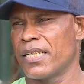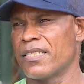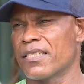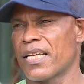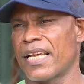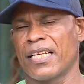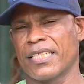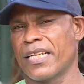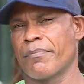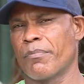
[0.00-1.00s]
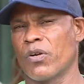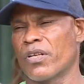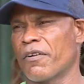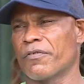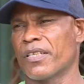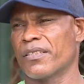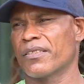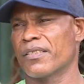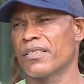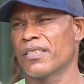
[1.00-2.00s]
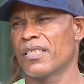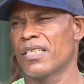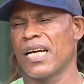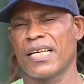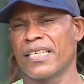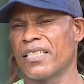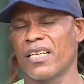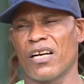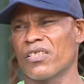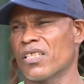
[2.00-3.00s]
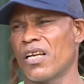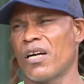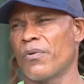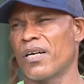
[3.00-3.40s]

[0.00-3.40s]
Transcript: inside and then blood after. And then they ass can